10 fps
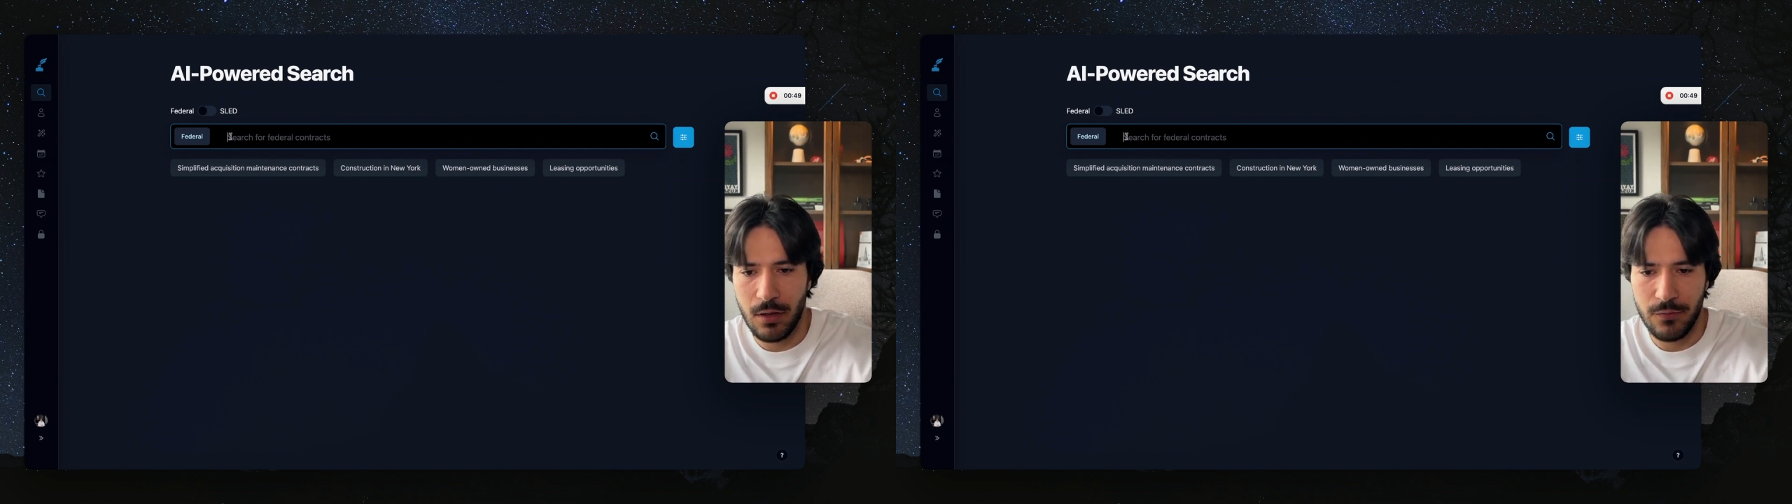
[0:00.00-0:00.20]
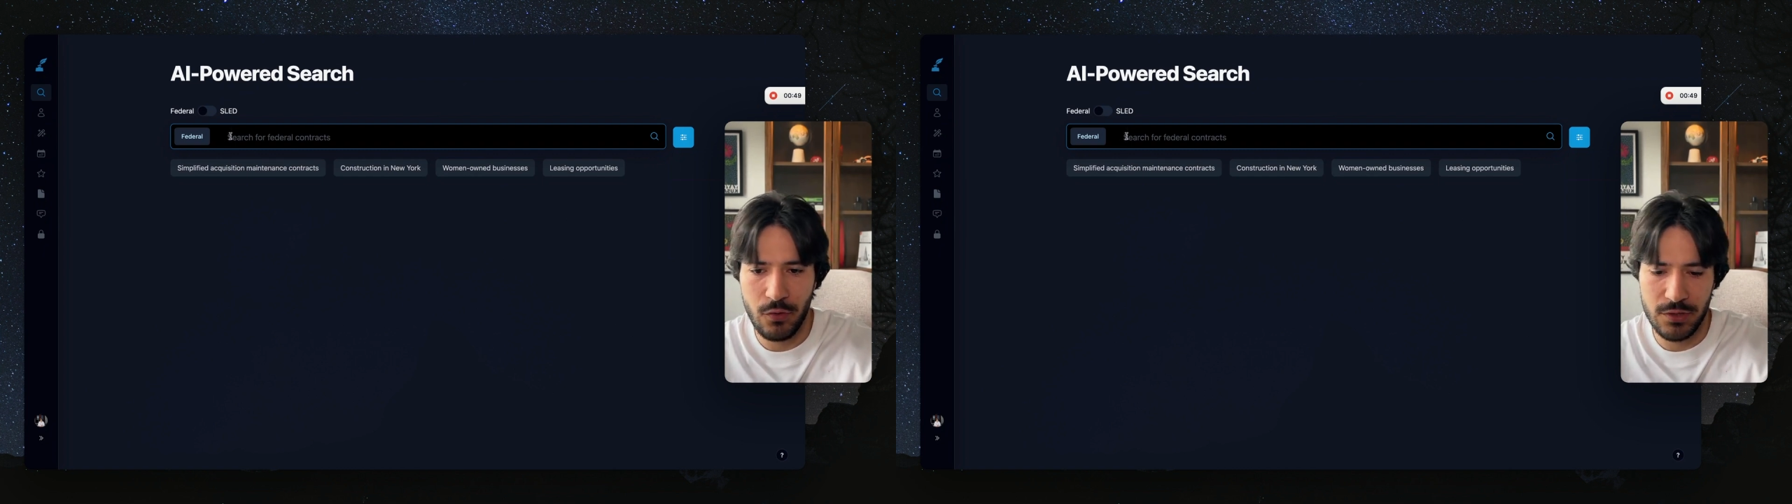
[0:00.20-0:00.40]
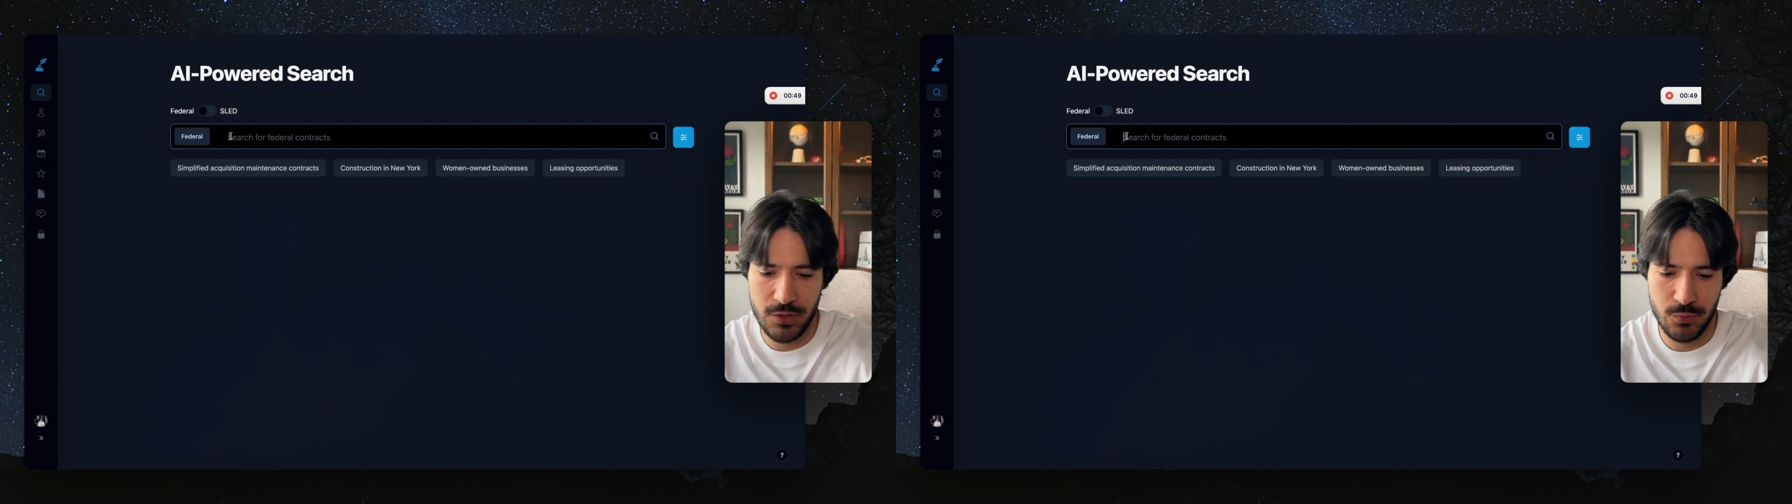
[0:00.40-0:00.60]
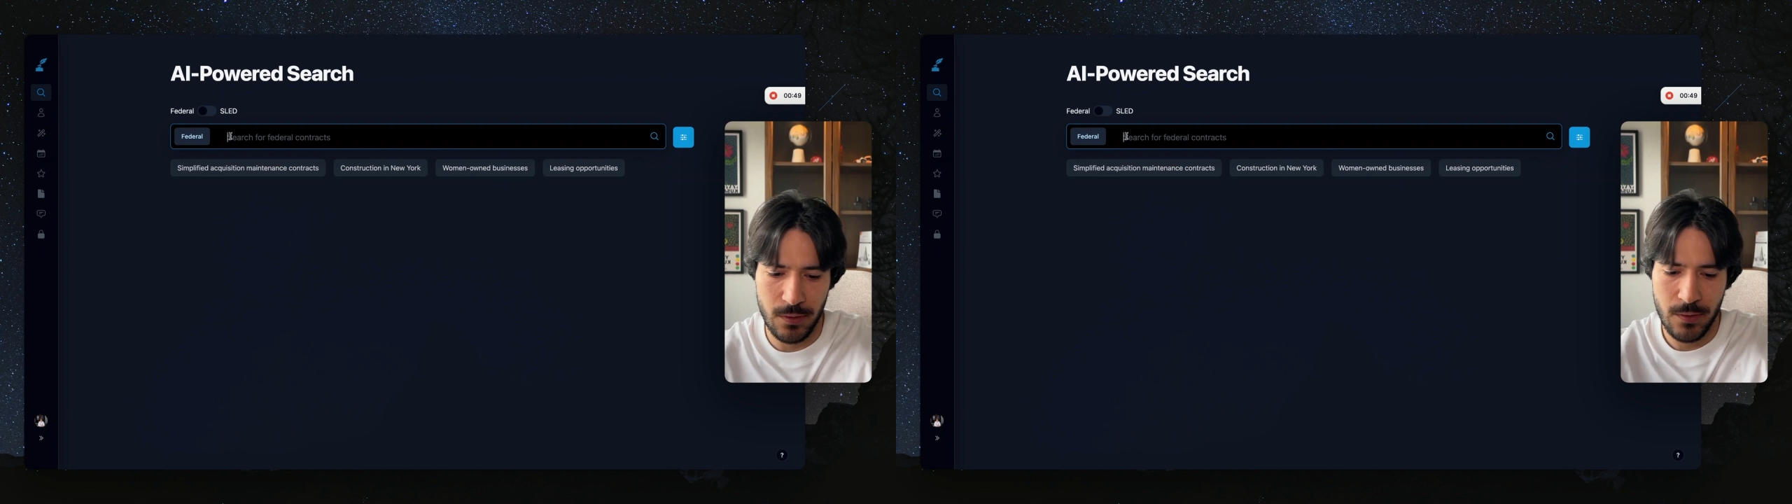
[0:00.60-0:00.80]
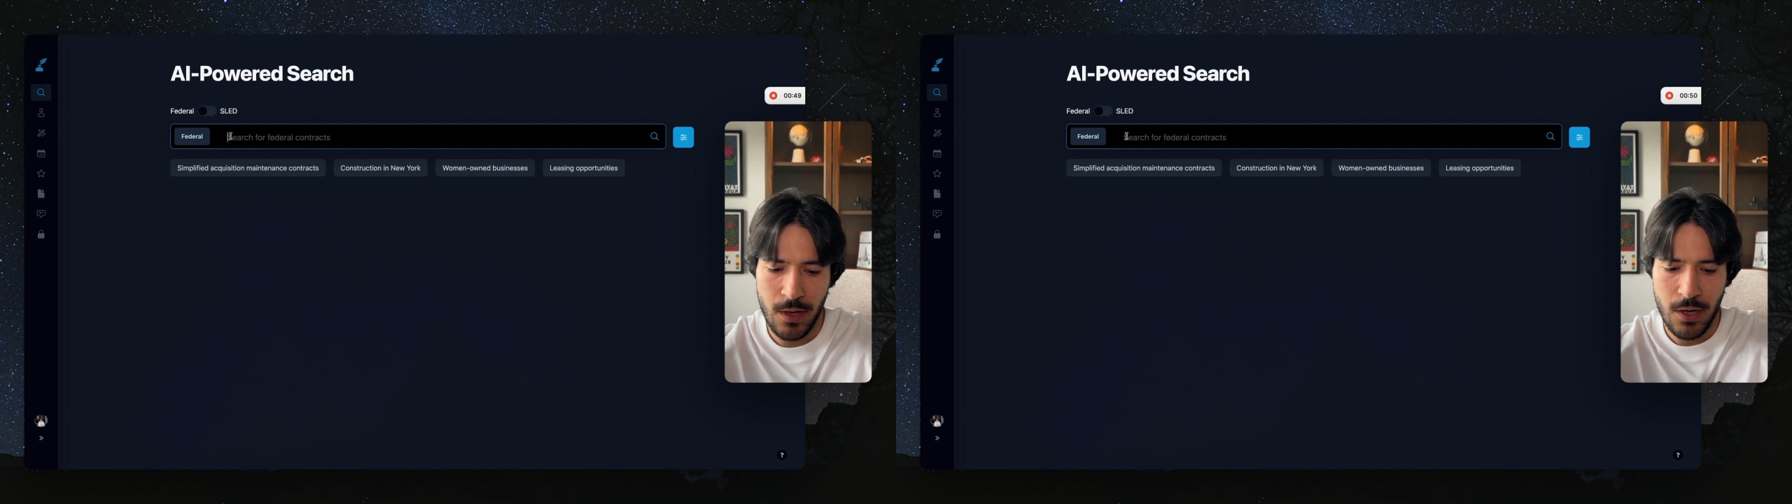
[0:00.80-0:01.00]
uh, of course,
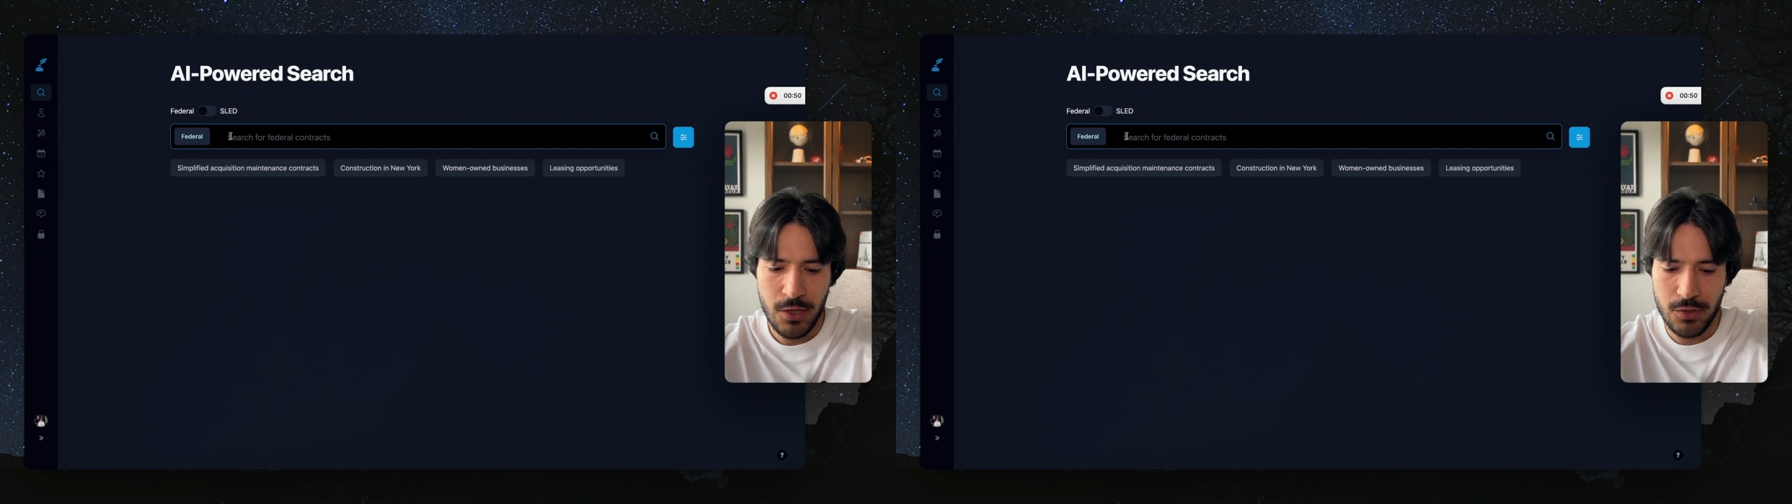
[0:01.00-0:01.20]
as well.